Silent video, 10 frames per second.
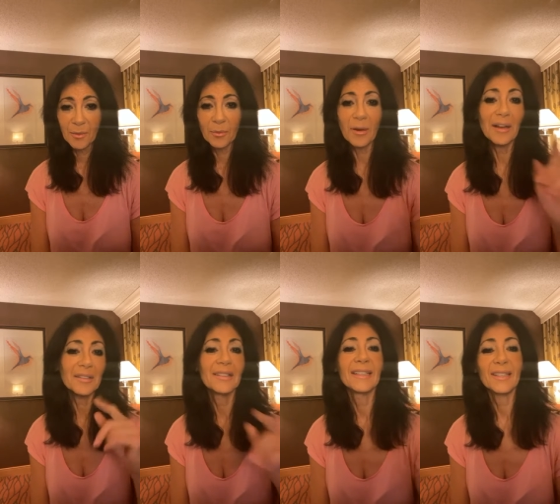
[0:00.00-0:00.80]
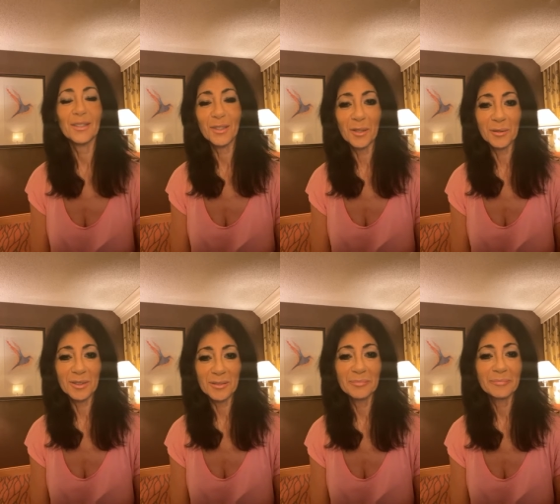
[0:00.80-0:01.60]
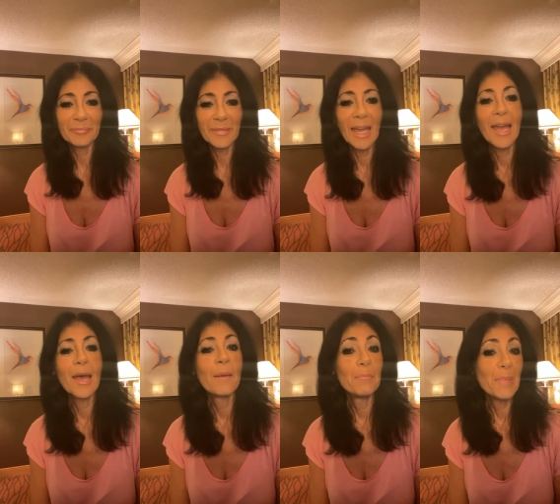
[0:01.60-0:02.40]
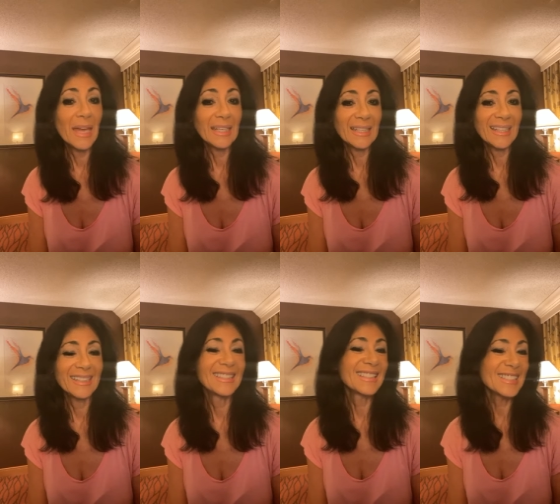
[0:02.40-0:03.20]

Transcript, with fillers: Well, here goes. Many in the